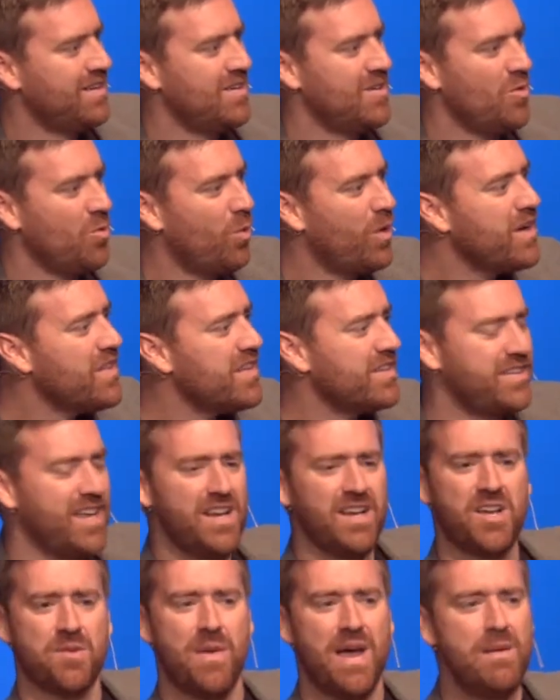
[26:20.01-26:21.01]
One of the
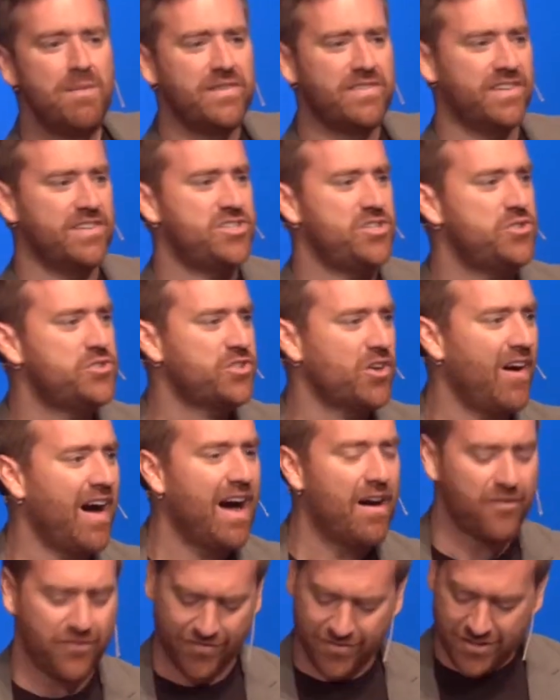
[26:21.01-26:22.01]
Ten Commandments is you shall
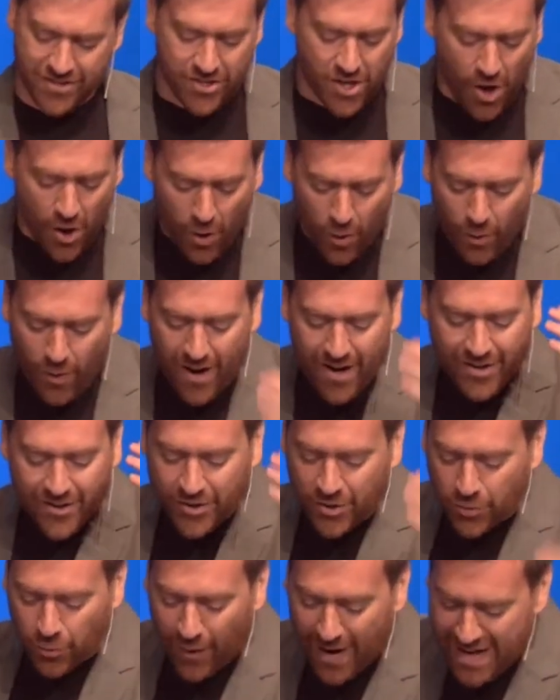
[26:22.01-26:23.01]
have no
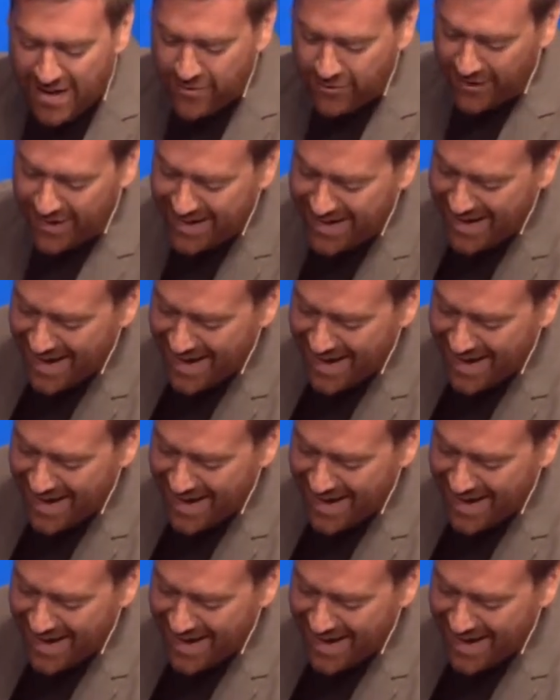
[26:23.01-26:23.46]
graven